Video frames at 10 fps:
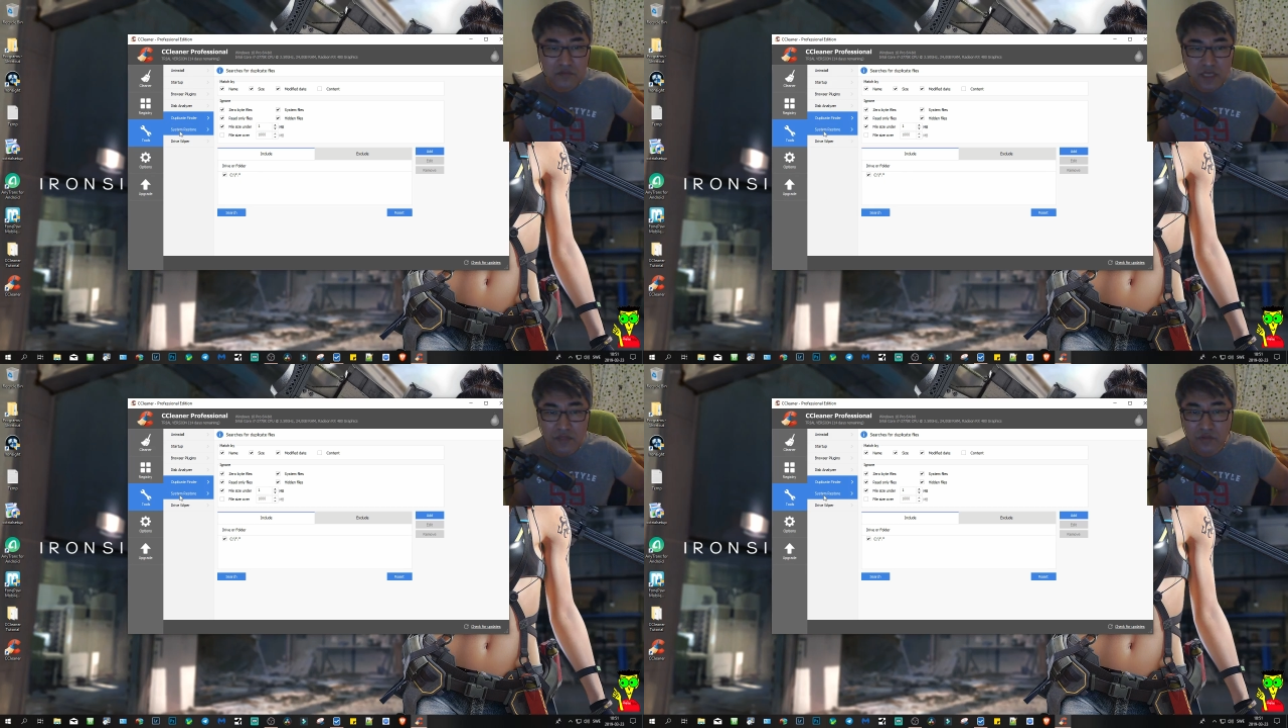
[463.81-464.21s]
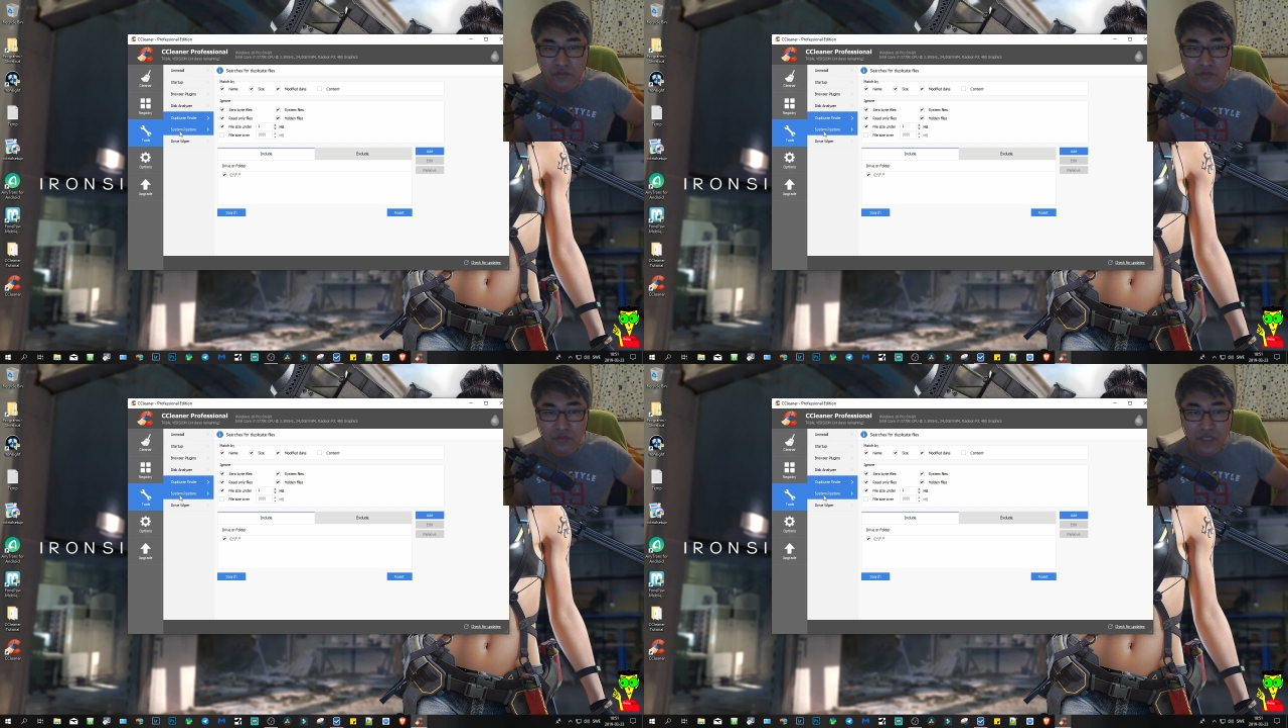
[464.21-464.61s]
I
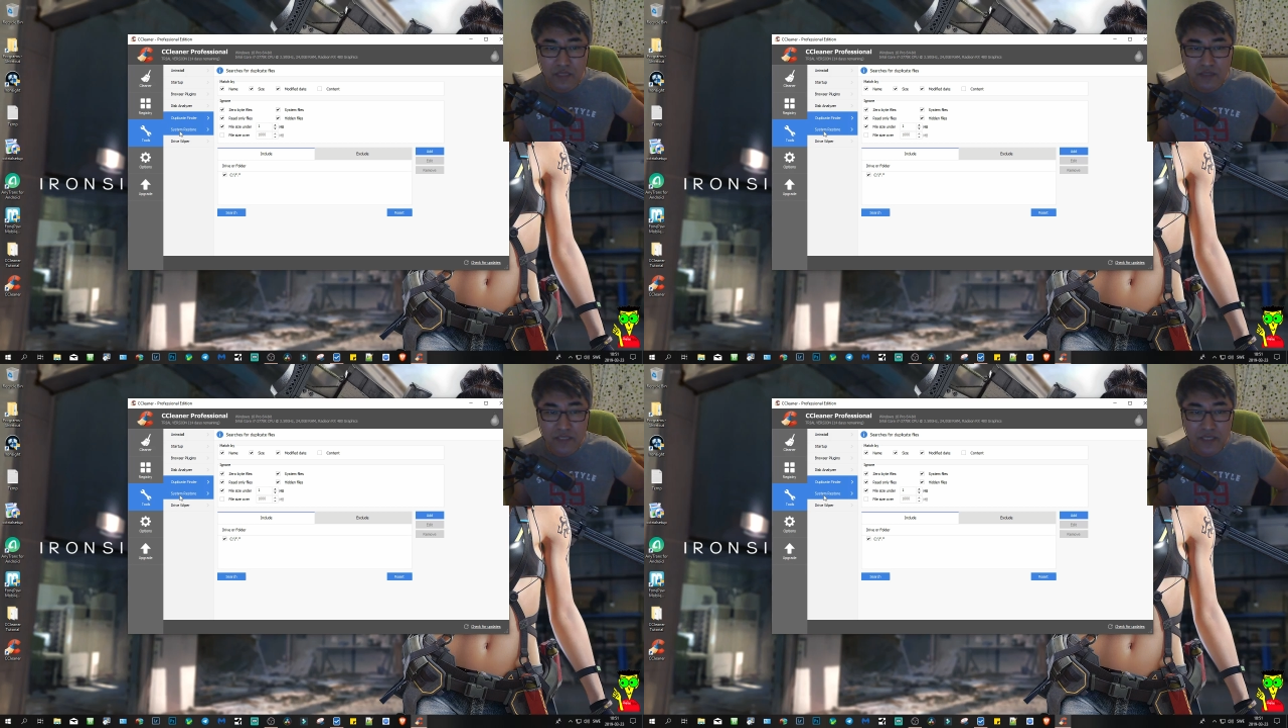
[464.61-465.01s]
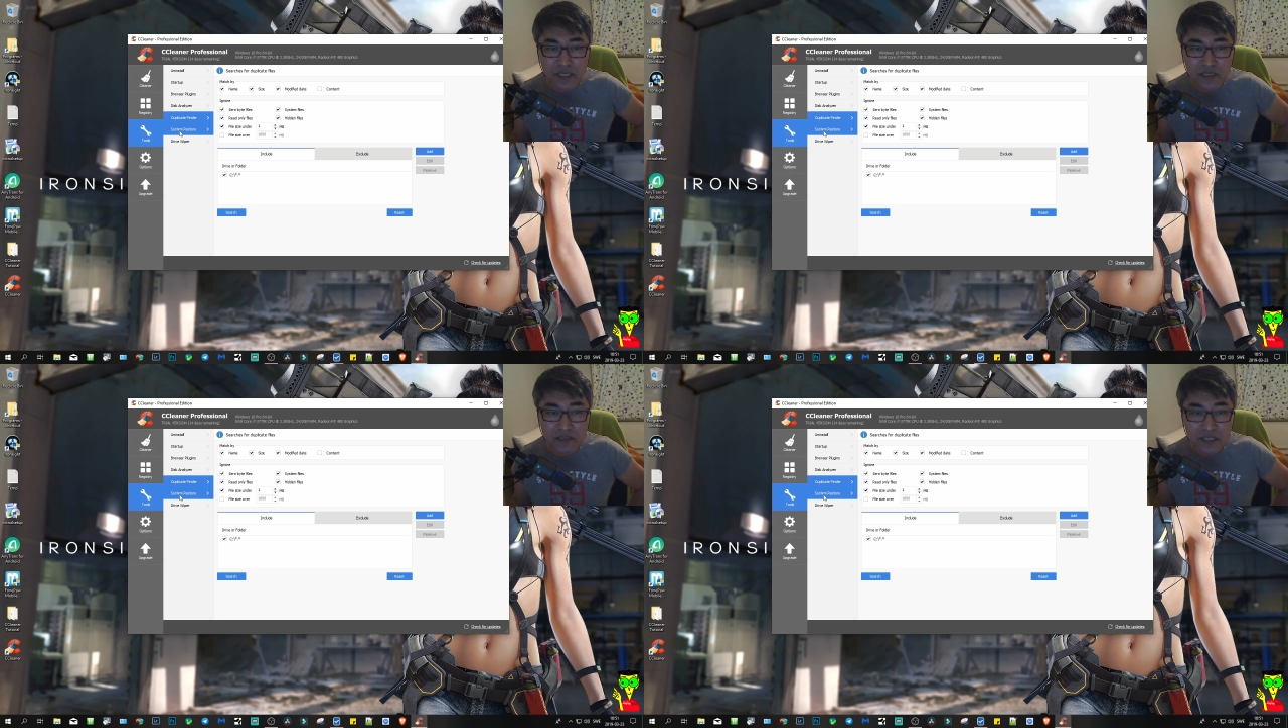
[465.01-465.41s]
don't do that
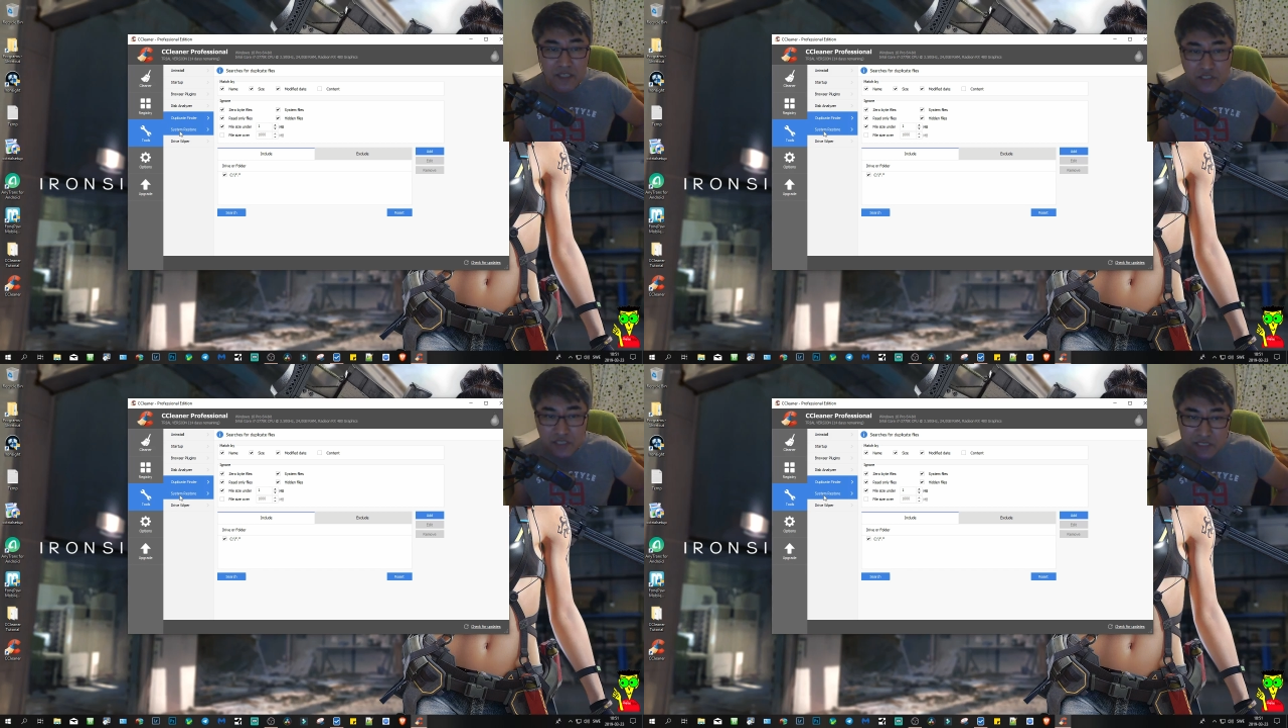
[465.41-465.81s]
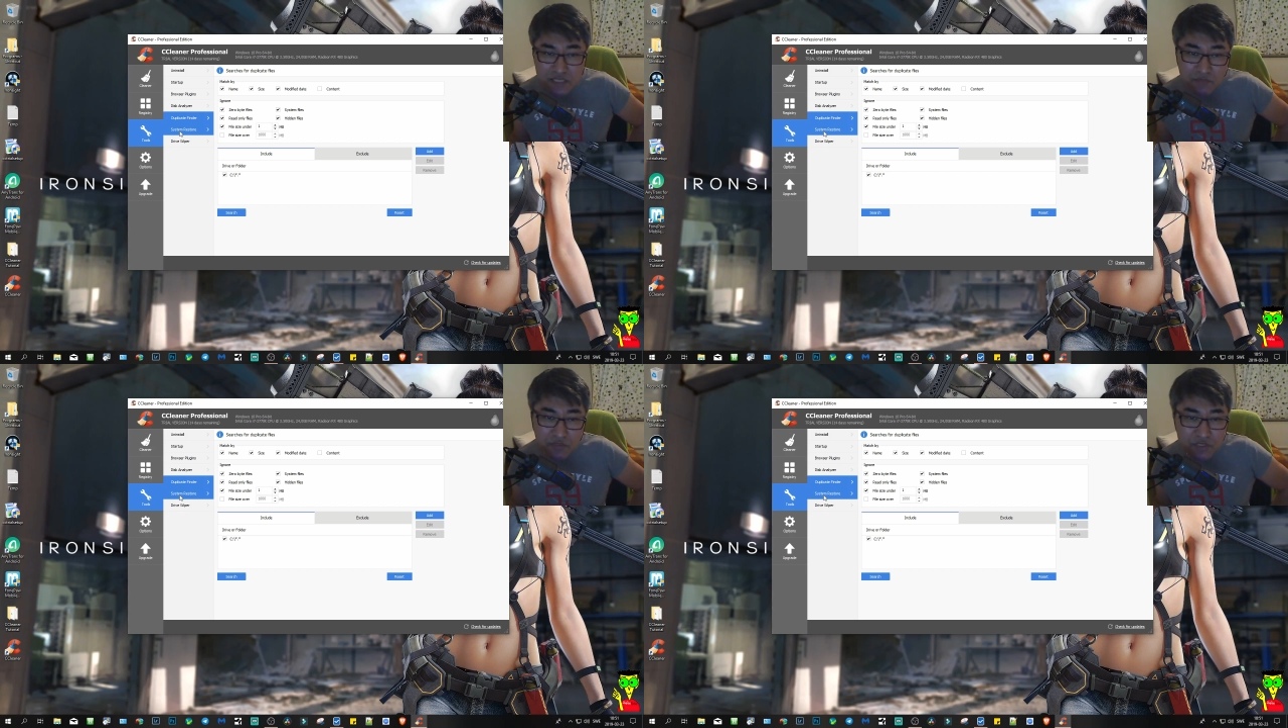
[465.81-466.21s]
again.
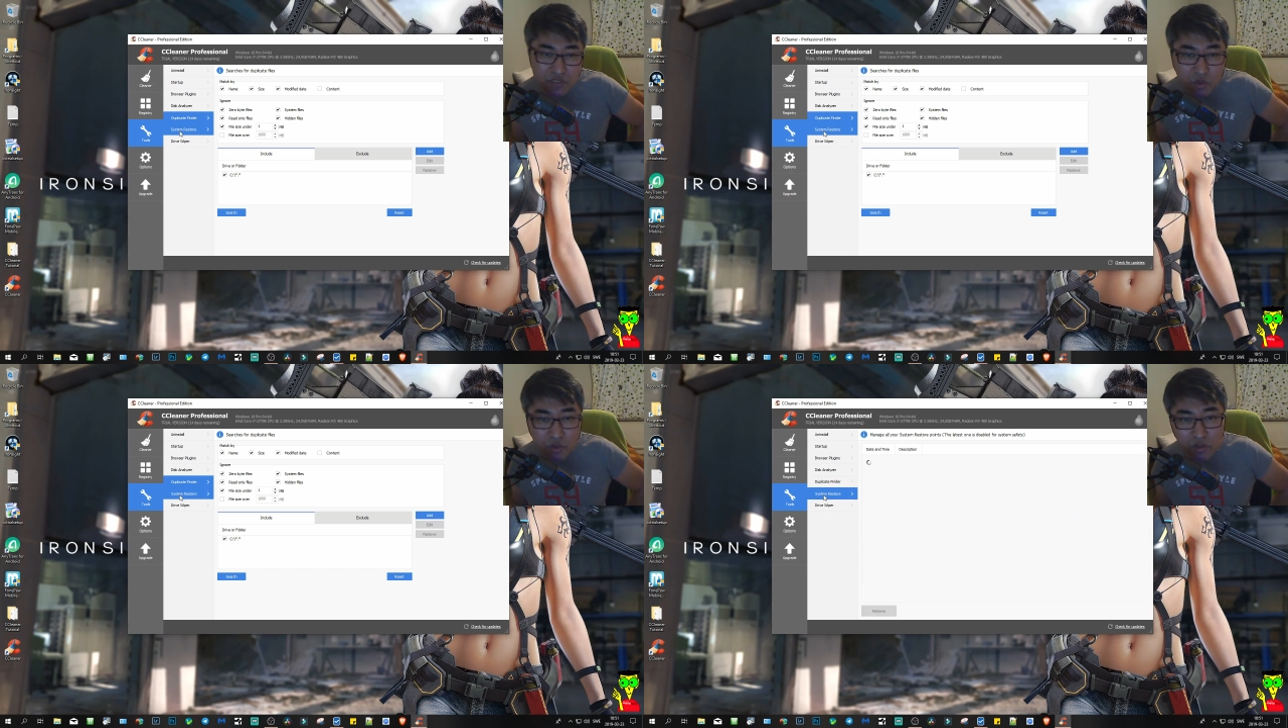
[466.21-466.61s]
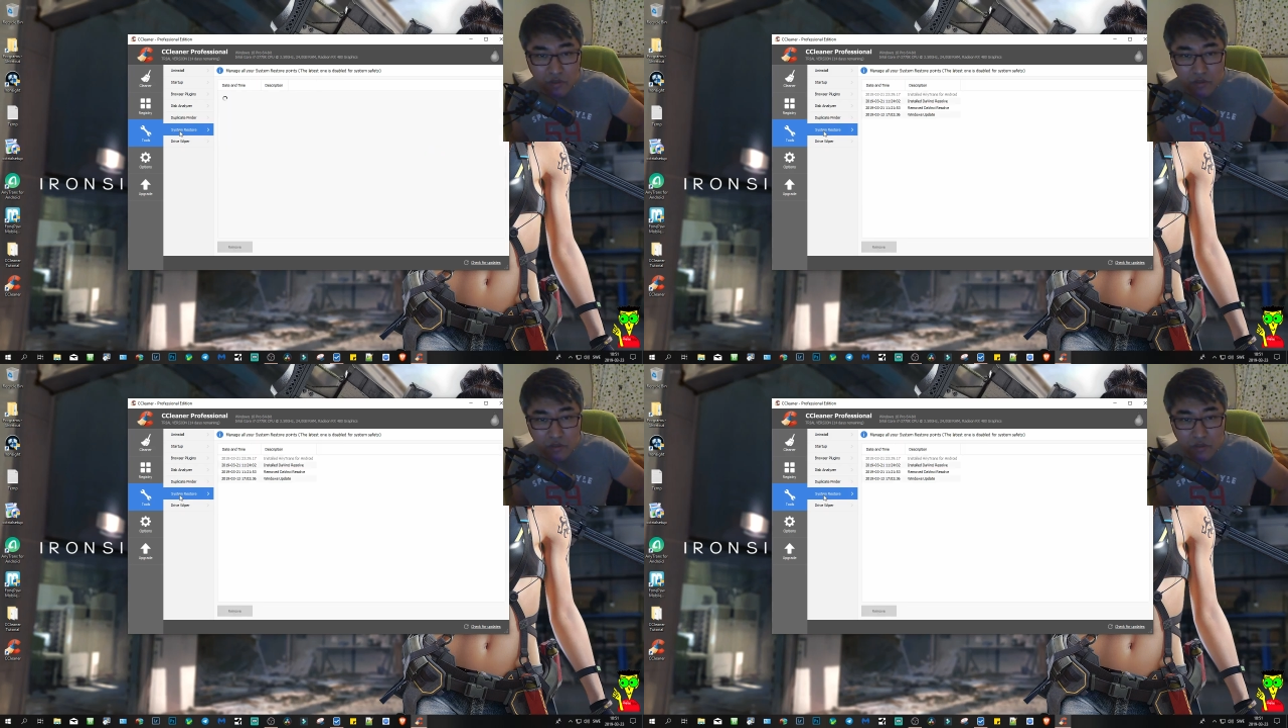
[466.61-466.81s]
System restore.